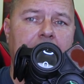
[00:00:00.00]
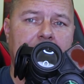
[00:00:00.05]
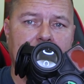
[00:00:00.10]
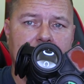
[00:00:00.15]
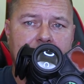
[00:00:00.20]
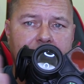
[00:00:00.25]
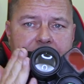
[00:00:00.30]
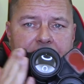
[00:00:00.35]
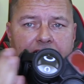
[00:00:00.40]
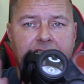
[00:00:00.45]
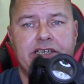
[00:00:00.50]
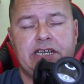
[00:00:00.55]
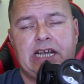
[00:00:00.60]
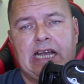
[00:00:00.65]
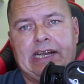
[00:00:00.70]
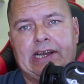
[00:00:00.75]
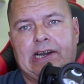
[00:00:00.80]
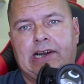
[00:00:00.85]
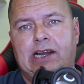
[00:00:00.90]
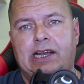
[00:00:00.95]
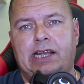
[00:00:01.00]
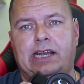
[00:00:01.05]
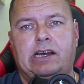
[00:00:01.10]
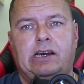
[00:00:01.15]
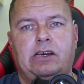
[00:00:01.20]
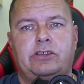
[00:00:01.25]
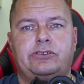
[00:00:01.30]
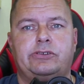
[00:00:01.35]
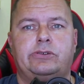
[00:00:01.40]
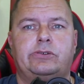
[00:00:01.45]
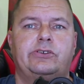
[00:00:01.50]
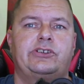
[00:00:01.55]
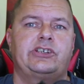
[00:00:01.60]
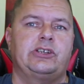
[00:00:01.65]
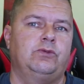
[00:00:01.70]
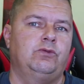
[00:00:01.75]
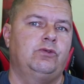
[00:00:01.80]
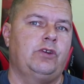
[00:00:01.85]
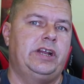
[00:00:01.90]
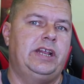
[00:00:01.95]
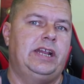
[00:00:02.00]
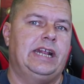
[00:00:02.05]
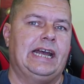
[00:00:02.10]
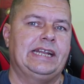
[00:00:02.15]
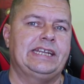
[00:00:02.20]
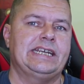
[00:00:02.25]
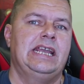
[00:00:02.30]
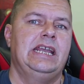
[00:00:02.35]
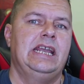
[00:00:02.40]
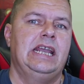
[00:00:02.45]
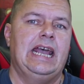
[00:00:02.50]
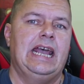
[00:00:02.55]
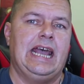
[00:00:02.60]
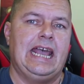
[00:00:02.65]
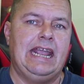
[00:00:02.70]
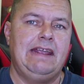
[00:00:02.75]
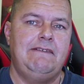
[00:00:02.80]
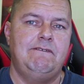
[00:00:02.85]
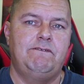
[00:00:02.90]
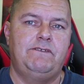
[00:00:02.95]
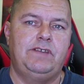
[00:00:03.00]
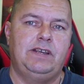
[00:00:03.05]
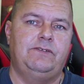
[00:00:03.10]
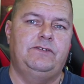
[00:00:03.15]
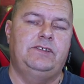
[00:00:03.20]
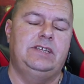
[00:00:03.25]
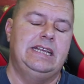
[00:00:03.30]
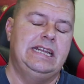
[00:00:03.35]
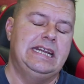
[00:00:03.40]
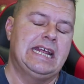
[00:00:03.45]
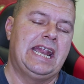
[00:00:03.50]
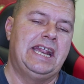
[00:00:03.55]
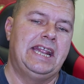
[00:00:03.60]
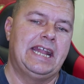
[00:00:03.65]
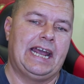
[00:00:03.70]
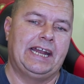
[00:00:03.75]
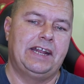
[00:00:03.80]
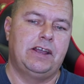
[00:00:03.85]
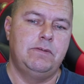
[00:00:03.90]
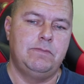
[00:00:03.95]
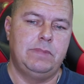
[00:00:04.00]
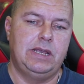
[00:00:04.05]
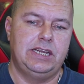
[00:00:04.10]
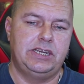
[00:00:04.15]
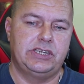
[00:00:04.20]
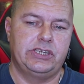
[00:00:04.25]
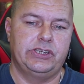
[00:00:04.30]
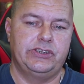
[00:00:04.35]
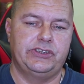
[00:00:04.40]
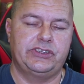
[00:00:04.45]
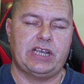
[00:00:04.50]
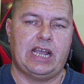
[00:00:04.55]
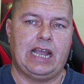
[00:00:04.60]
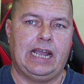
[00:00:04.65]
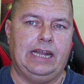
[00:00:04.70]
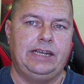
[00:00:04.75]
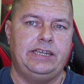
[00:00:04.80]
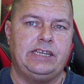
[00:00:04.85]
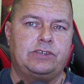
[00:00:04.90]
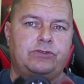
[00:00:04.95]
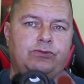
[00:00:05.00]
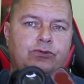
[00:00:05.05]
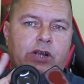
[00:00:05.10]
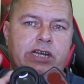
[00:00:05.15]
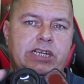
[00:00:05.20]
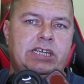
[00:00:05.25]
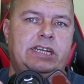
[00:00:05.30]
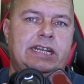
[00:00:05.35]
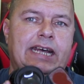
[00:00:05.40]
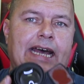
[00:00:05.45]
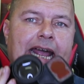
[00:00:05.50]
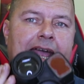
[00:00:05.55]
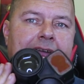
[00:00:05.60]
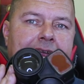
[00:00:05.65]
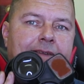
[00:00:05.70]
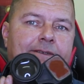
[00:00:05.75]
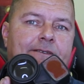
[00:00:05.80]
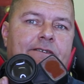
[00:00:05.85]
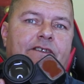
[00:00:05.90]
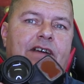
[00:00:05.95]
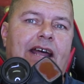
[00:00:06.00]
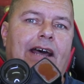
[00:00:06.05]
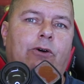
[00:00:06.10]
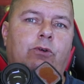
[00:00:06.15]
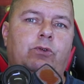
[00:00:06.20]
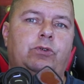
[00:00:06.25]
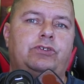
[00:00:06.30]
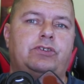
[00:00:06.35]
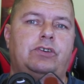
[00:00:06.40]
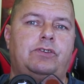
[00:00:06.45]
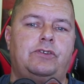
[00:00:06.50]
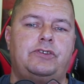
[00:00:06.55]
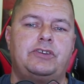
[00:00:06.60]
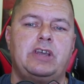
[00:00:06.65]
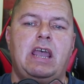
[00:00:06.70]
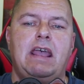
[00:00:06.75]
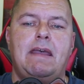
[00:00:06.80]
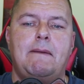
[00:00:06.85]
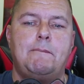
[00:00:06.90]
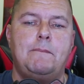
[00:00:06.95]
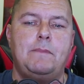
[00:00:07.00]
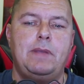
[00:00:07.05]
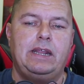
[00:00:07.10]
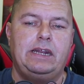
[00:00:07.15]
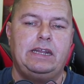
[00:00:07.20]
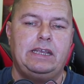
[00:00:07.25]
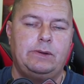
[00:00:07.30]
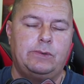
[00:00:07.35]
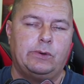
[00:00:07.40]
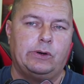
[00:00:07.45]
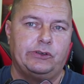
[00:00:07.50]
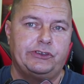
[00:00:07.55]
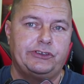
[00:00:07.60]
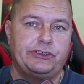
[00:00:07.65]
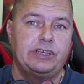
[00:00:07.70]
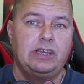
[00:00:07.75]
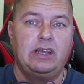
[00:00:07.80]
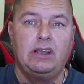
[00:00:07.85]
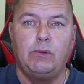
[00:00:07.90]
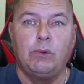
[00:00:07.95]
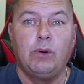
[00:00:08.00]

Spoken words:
Now this is an IR torch running at 850 nanometers and it's rated at 8,000 milliwatts.